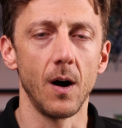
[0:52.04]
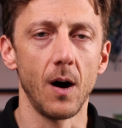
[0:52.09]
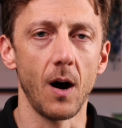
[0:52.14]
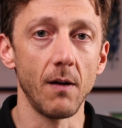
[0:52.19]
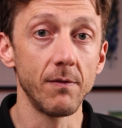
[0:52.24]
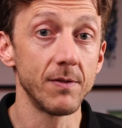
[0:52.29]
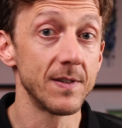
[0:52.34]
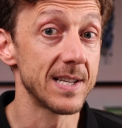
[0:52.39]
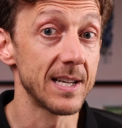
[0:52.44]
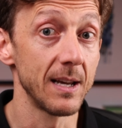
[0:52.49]

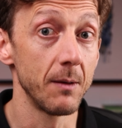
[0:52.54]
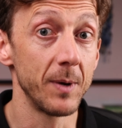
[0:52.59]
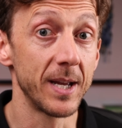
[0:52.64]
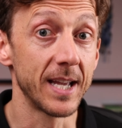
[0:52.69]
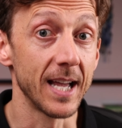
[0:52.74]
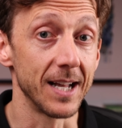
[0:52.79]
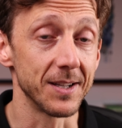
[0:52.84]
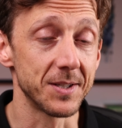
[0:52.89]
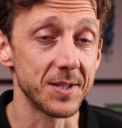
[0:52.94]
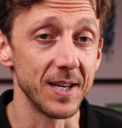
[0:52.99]
Obviously, we
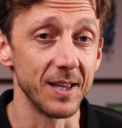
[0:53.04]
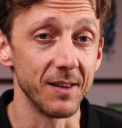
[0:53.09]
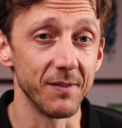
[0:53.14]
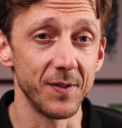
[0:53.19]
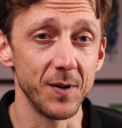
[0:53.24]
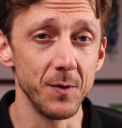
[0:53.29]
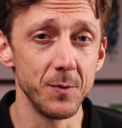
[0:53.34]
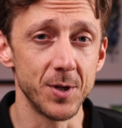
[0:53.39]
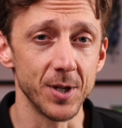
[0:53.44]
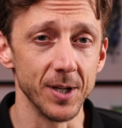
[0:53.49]
can't see the
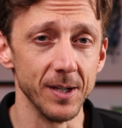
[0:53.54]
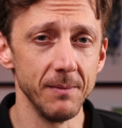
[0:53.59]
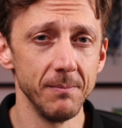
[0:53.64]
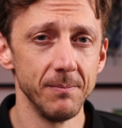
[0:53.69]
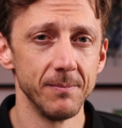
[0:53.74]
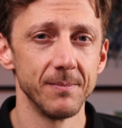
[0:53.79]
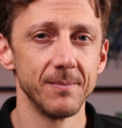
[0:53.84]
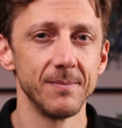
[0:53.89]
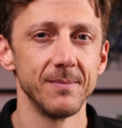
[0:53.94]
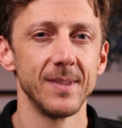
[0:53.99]
future,
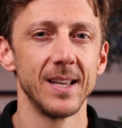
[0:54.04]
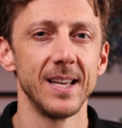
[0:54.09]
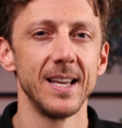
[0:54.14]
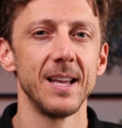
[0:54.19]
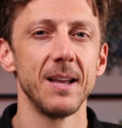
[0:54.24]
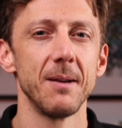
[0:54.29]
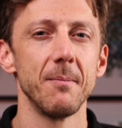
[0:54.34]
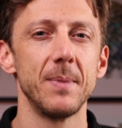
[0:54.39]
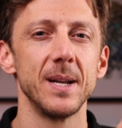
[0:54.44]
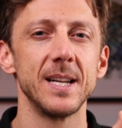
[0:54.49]

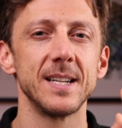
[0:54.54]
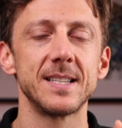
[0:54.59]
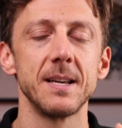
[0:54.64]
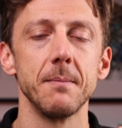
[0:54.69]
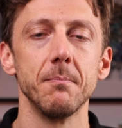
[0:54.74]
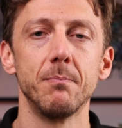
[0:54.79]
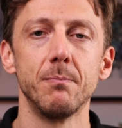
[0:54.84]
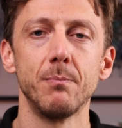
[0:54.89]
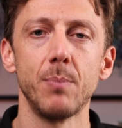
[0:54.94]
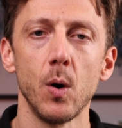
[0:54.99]
but it's
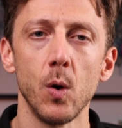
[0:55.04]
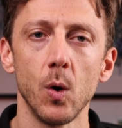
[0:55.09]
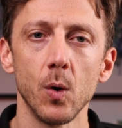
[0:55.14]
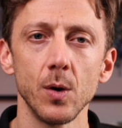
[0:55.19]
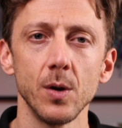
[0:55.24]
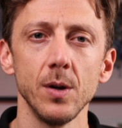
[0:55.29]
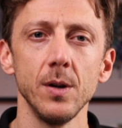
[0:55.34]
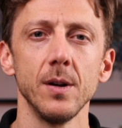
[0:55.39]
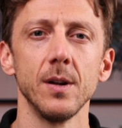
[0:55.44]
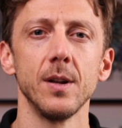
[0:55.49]

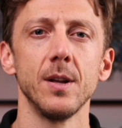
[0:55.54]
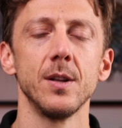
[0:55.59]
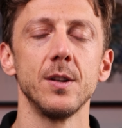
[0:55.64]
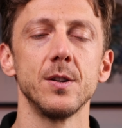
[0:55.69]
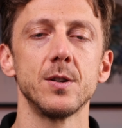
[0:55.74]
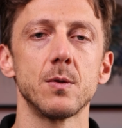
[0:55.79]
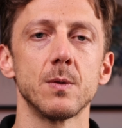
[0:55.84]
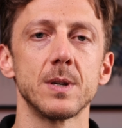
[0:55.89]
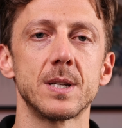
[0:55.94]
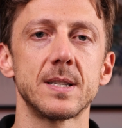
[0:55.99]
important
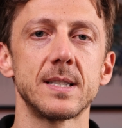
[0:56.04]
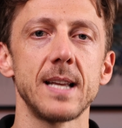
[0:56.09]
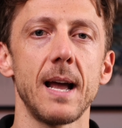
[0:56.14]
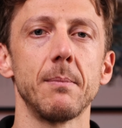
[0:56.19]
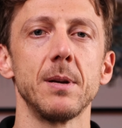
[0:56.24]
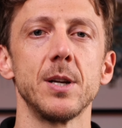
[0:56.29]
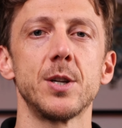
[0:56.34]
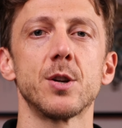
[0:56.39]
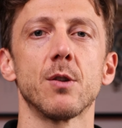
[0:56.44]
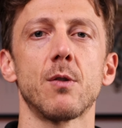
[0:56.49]
to
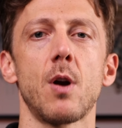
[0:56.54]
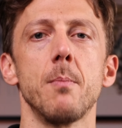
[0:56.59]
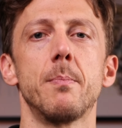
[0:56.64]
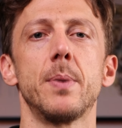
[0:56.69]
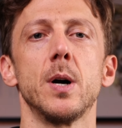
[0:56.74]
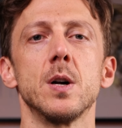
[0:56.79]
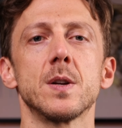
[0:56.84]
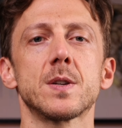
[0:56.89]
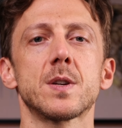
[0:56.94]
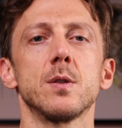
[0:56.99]
establish your own
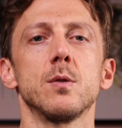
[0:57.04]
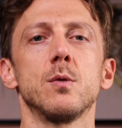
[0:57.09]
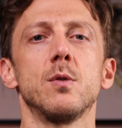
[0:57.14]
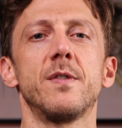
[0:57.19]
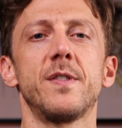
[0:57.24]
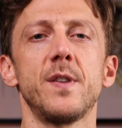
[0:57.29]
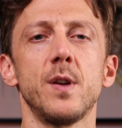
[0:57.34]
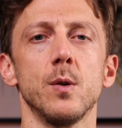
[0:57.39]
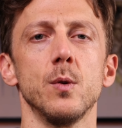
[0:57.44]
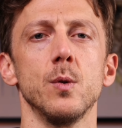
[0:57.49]
personal
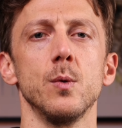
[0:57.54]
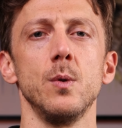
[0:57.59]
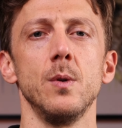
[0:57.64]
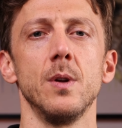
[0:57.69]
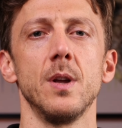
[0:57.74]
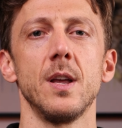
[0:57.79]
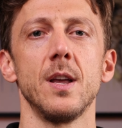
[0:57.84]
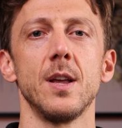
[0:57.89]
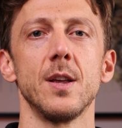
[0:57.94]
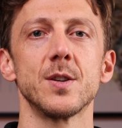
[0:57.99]
view
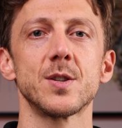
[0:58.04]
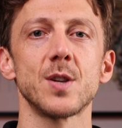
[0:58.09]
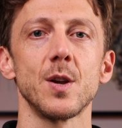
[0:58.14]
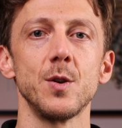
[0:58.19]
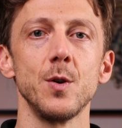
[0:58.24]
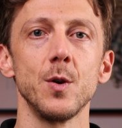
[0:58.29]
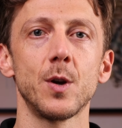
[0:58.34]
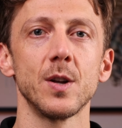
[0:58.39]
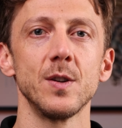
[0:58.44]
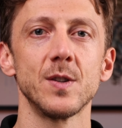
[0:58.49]
so
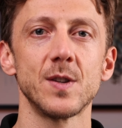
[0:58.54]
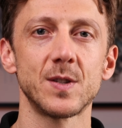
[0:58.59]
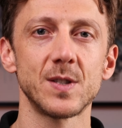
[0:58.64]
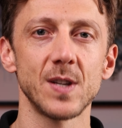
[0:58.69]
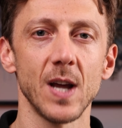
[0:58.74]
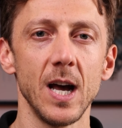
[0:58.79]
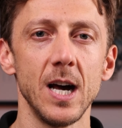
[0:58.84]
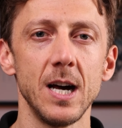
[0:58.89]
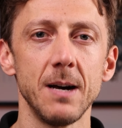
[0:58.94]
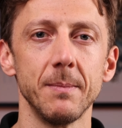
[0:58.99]
you can
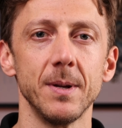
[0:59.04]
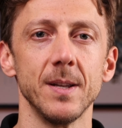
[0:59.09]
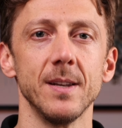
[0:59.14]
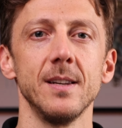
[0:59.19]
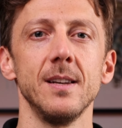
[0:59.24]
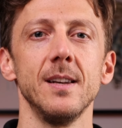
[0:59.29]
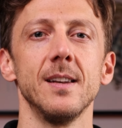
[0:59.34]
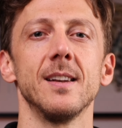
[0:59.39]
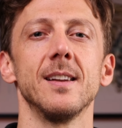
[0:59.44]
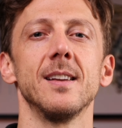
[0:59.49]

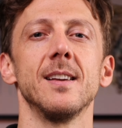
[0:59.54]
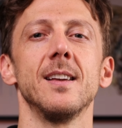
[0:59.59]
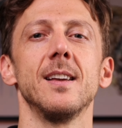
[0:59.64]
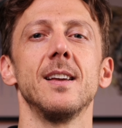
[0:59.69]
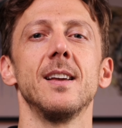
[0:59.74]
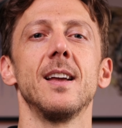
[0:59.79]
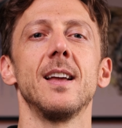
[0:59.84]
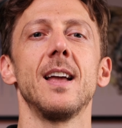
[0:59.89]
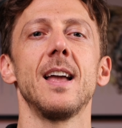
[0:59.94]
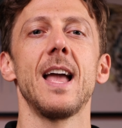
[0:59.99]
determine,
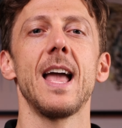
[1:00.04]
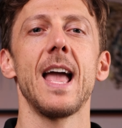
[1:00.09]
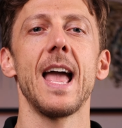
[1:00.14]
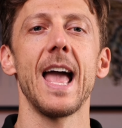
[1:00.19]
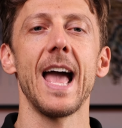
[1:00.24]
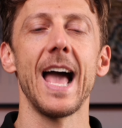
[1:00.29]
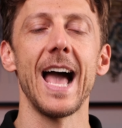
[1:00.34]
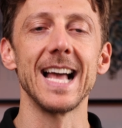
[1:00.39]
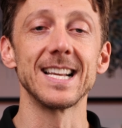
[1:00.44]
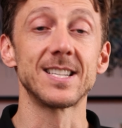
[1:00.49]

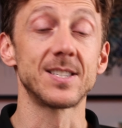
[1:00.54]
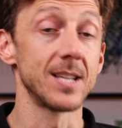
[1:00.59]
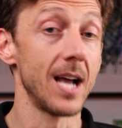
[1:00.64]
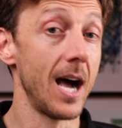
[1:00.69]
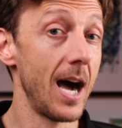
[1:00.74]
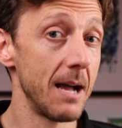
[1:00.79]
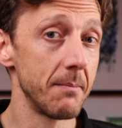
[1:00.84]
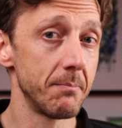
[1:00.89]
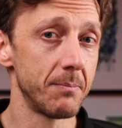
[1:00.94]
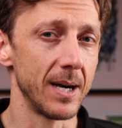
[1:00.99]
as time